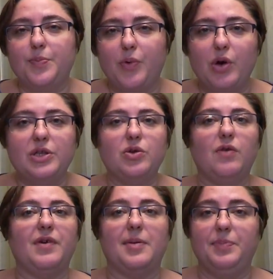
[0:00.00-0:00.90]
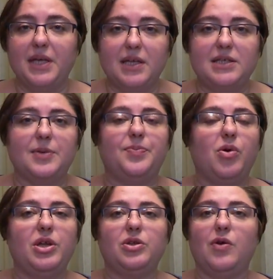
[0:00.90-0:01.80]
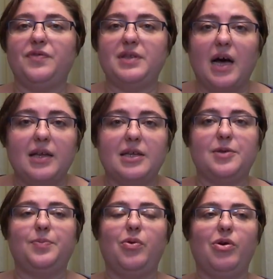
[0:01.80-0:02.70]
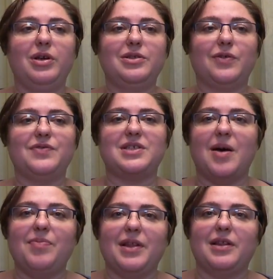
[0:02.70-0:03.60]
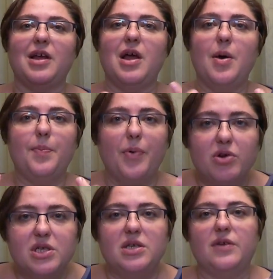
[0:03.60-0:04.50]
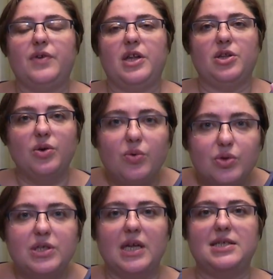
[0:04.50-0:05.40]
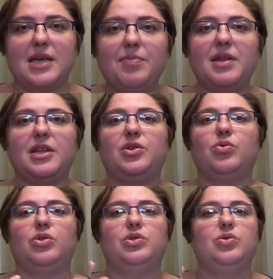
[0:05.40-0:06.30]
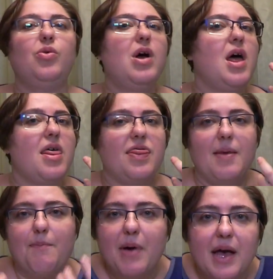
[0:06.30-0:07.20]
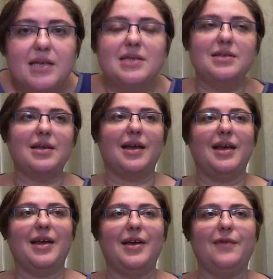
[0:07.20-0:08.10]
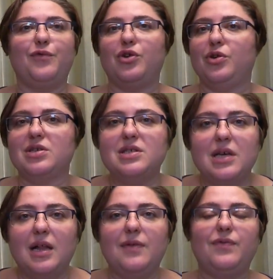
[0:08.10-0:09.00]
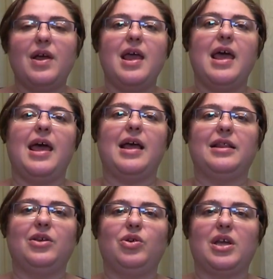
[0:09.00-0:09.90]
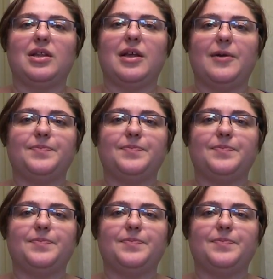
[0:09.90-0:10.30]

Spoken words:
point of ability, point of talent, point of something positive and good, and something that you do the best for yourself, and you can